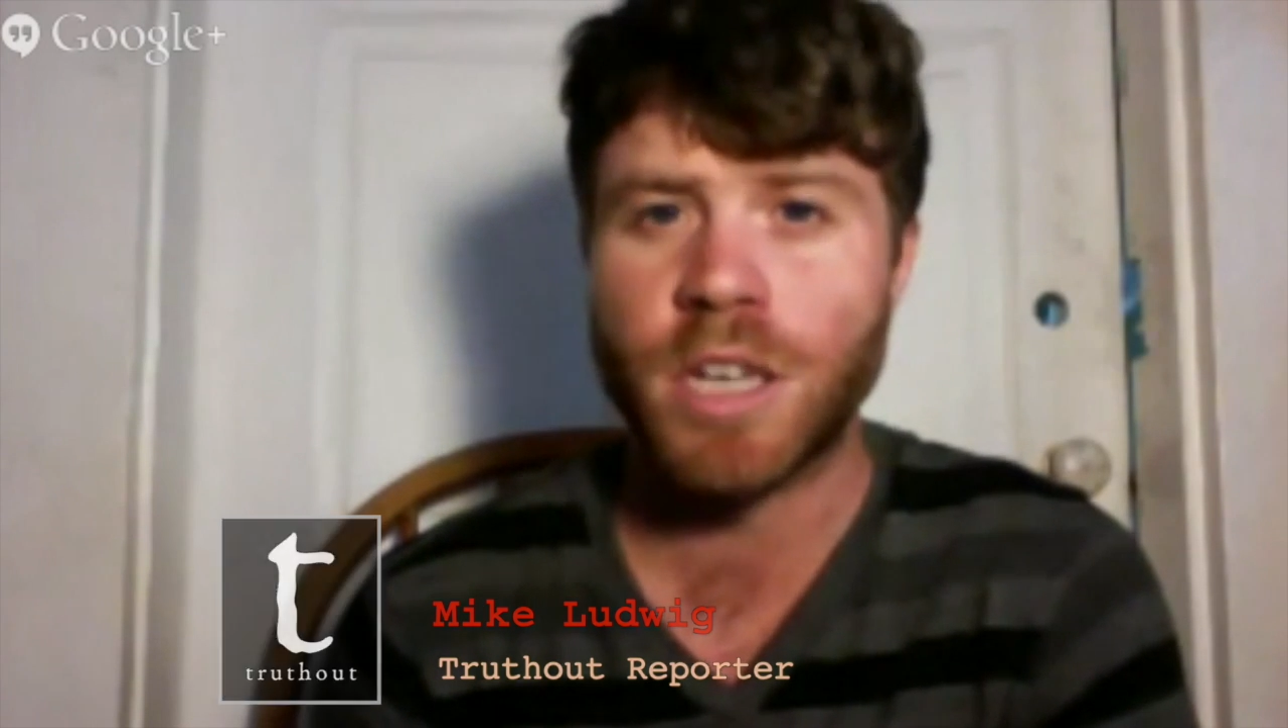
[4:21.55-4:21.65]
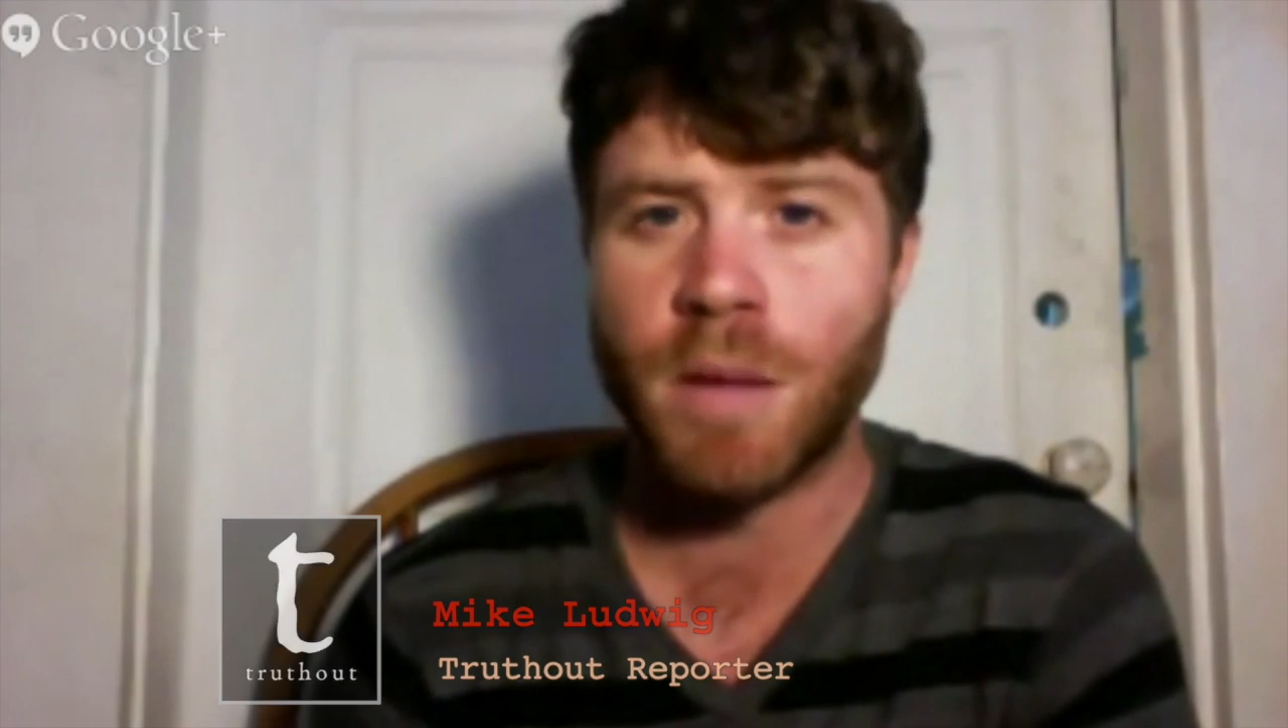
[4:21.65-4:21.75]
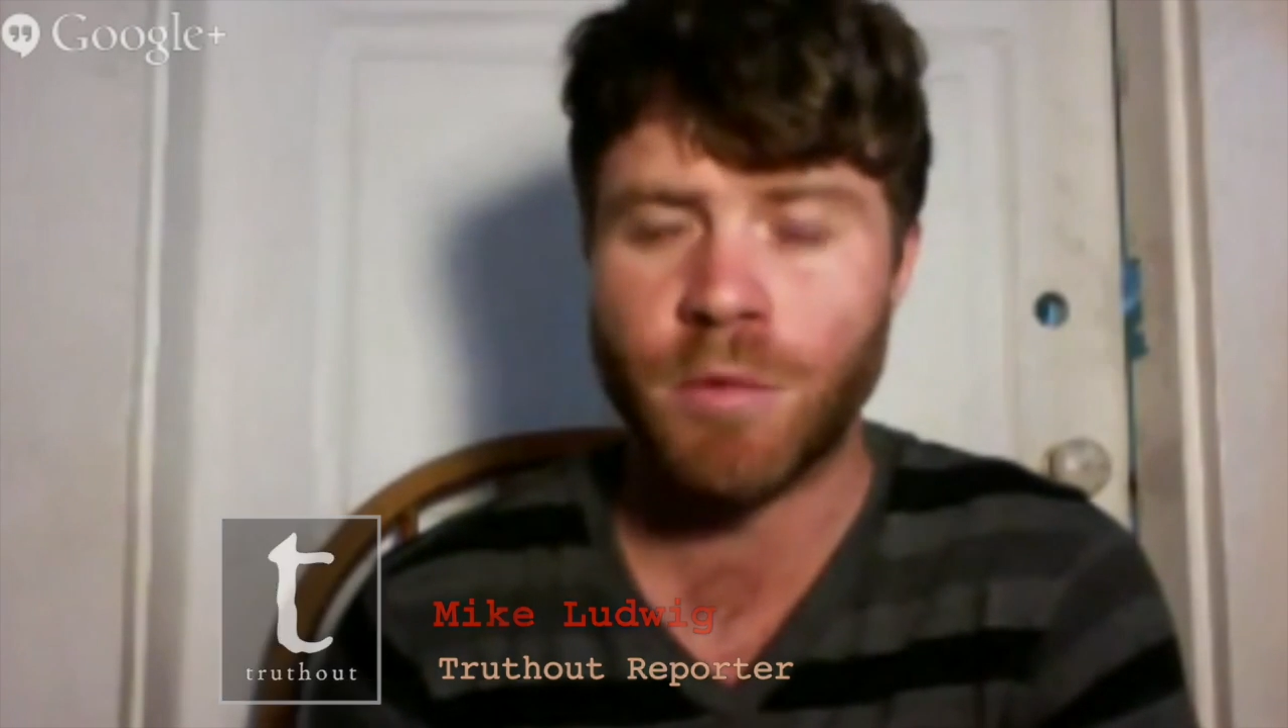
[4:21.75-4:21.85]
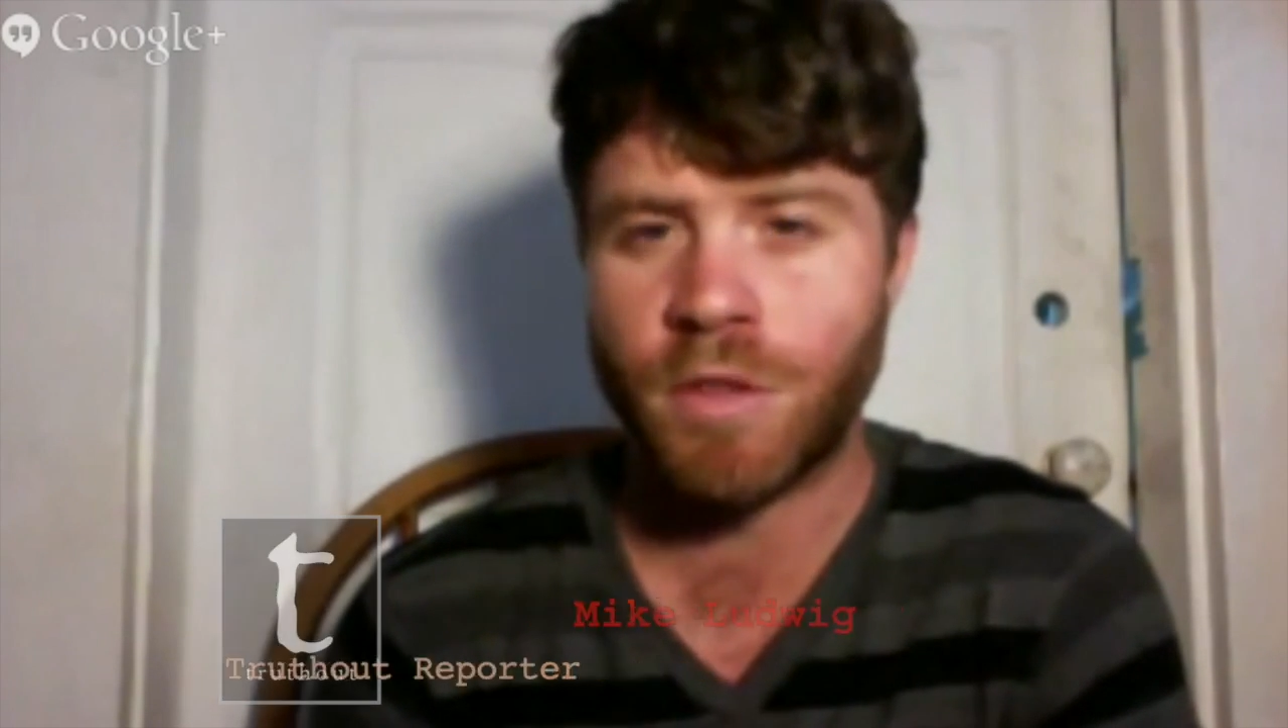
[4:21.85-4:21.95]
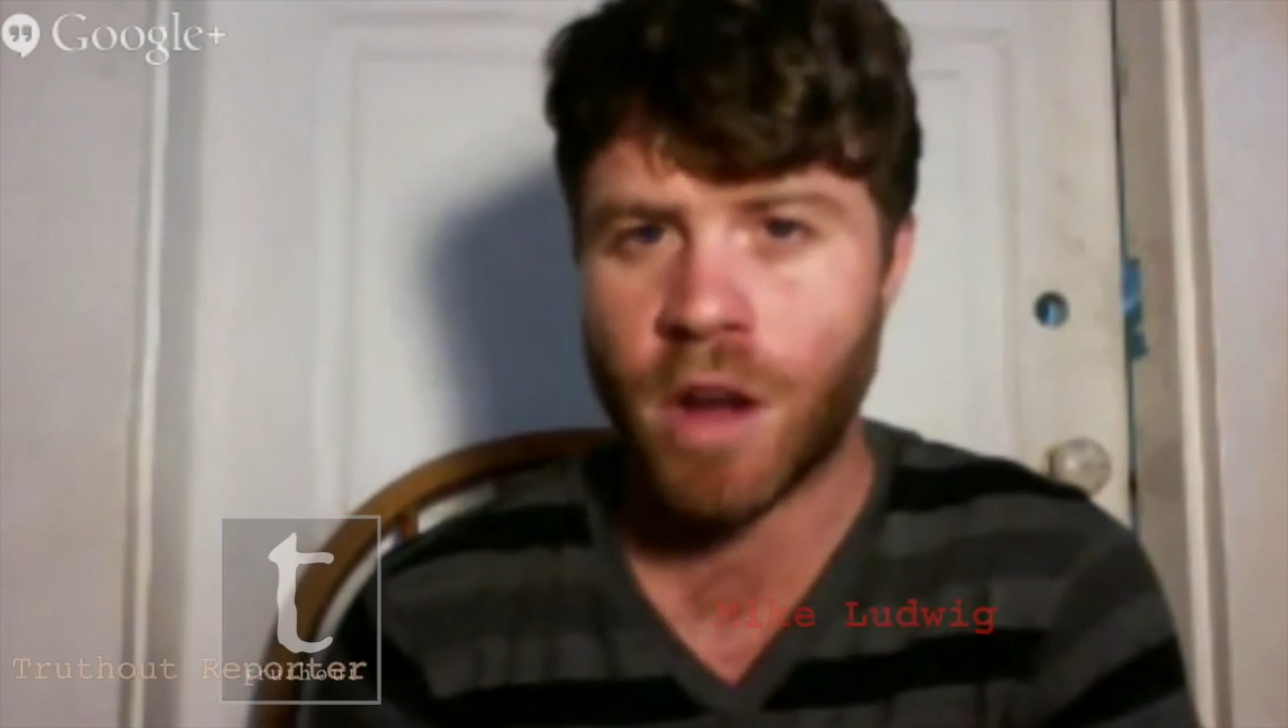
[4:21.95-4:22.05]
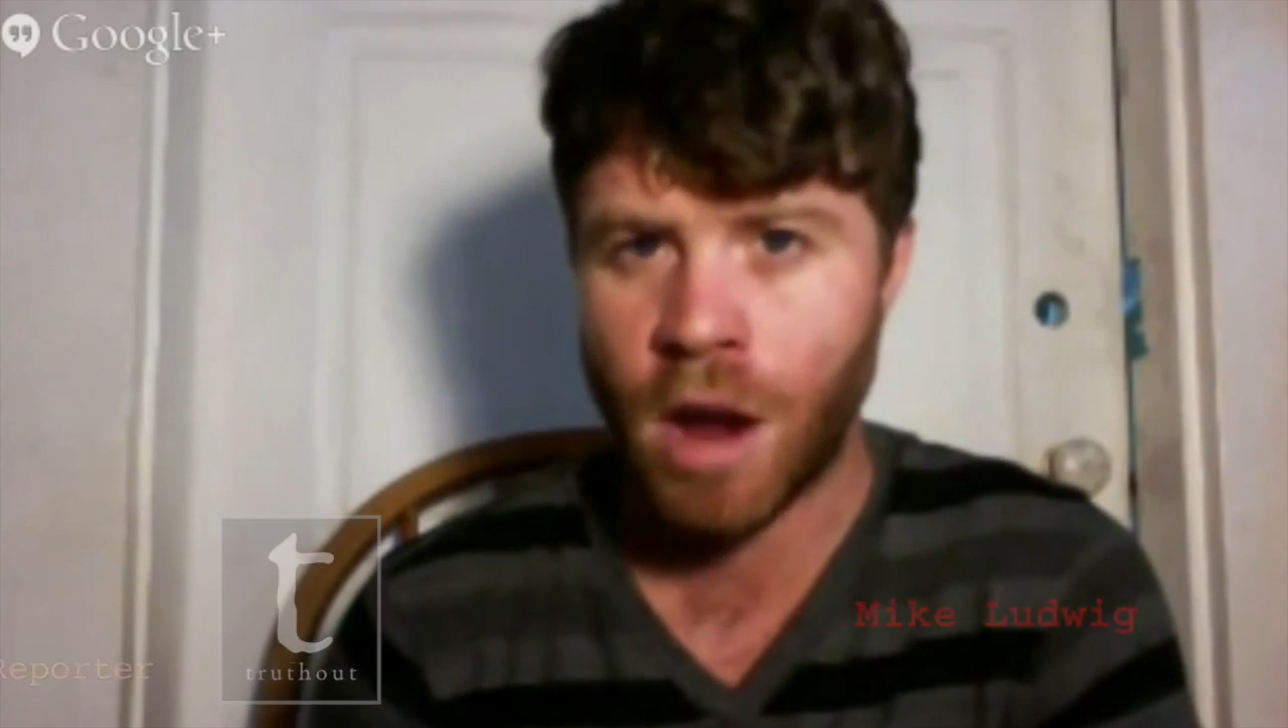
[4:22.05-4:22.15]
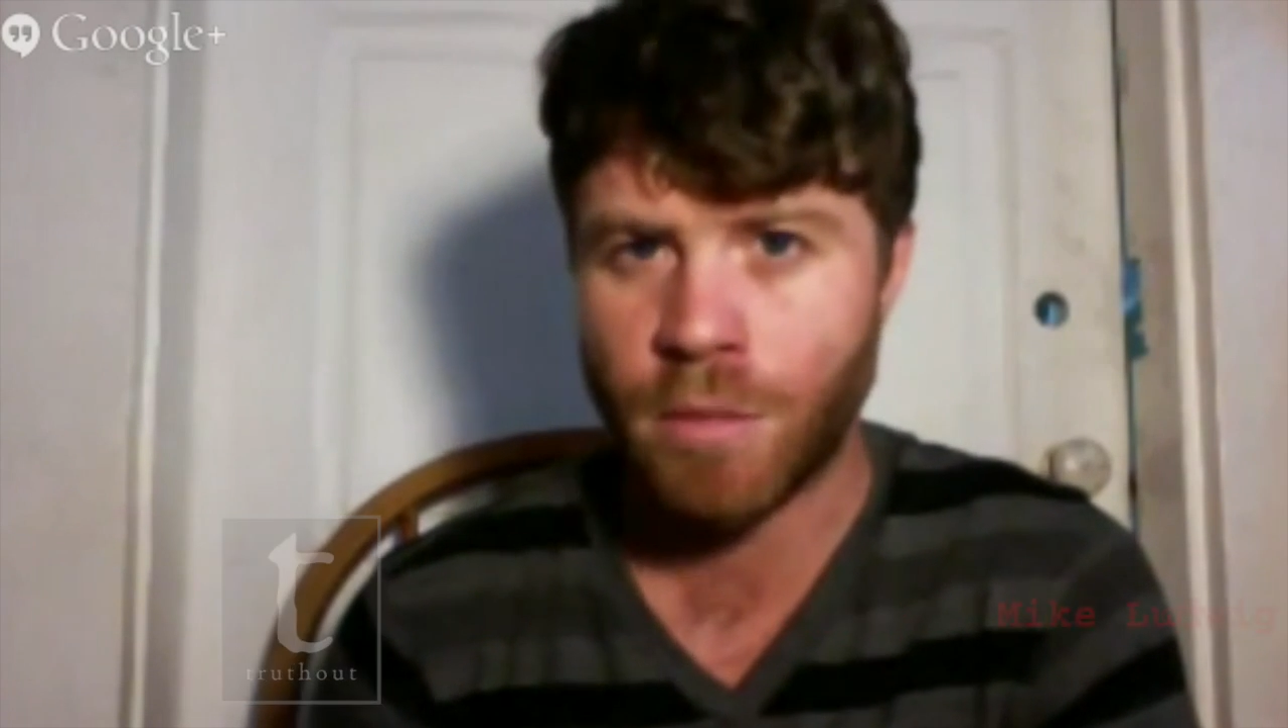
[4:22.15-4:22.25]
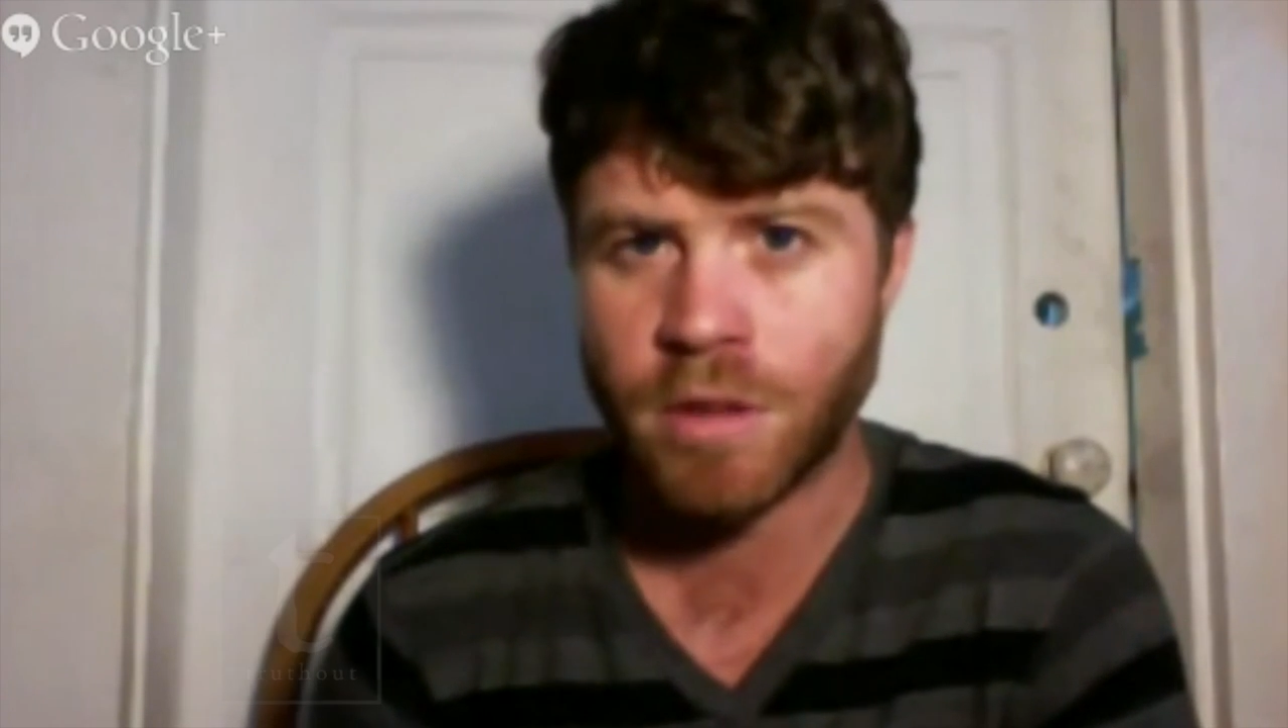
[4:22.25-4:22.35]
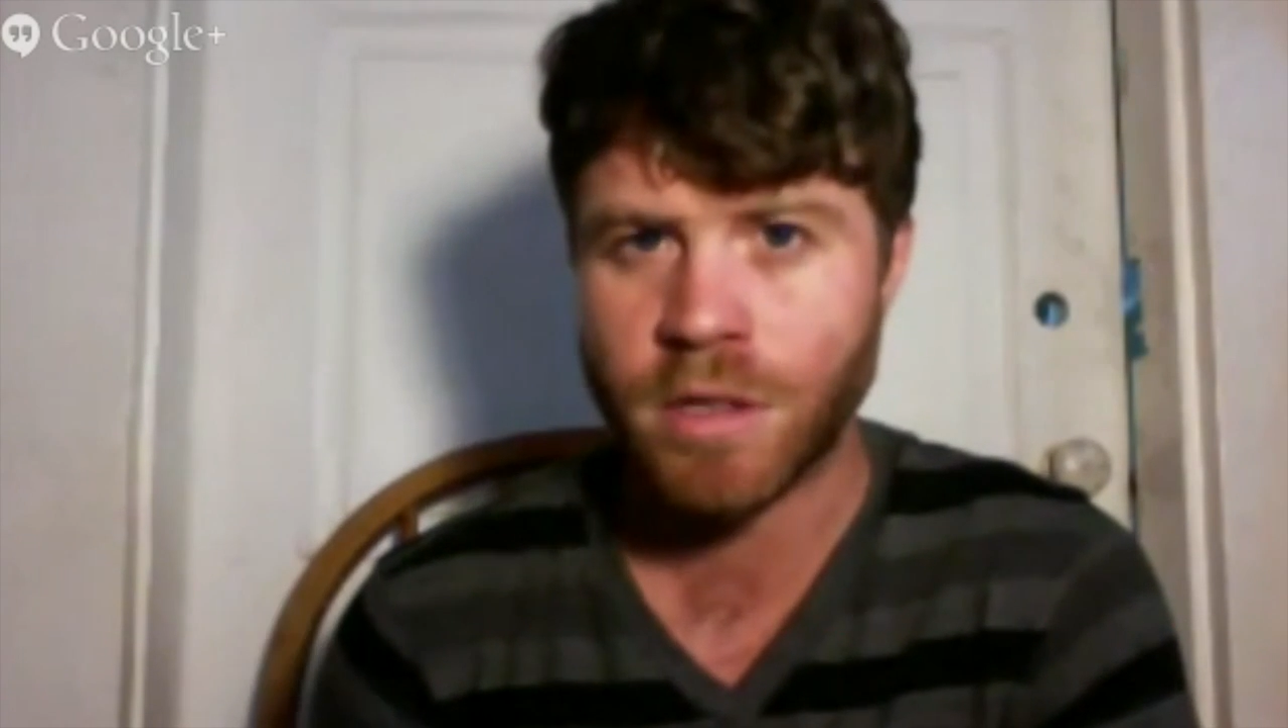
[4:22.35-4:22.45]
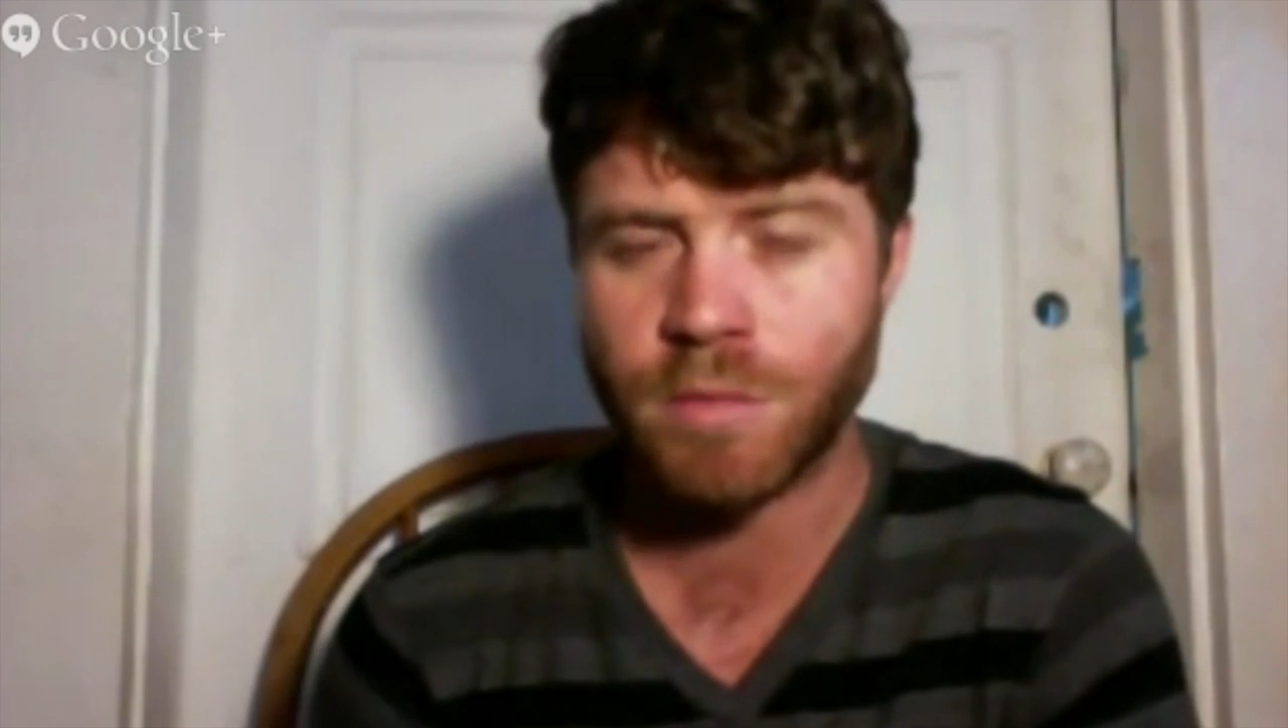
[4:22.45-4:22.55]
Chamber of
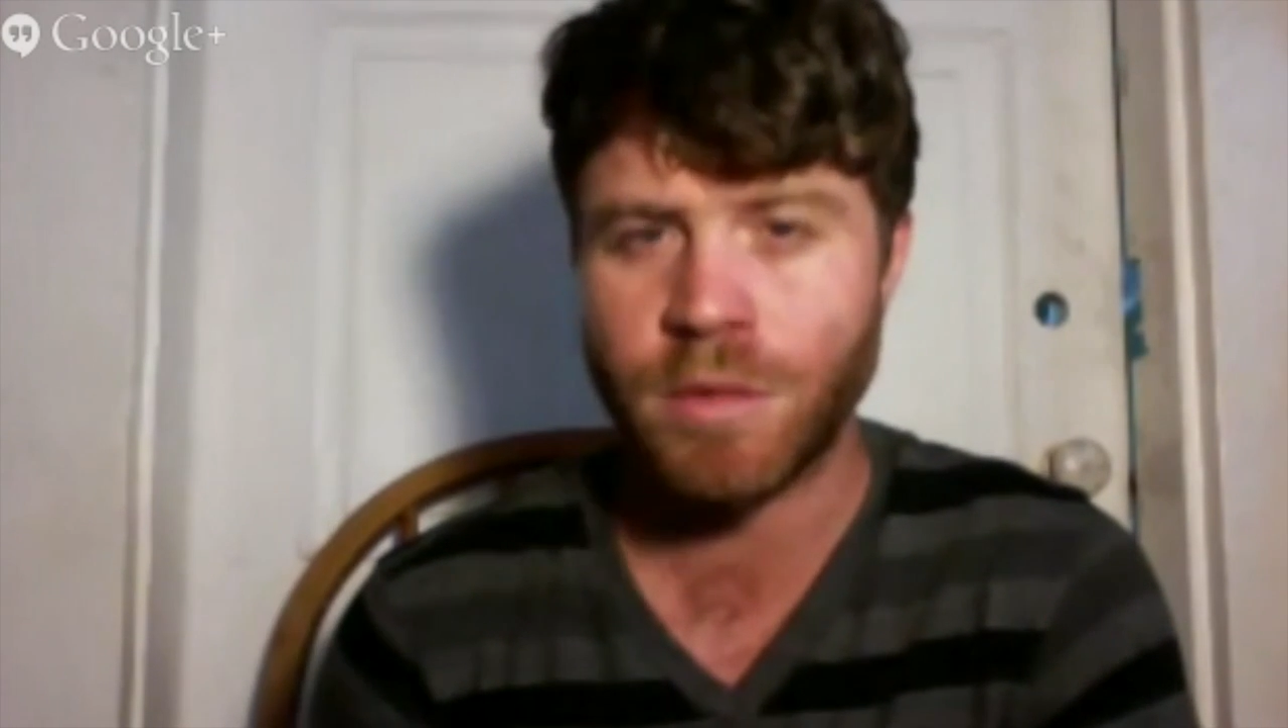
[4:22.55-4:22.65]
Commerce,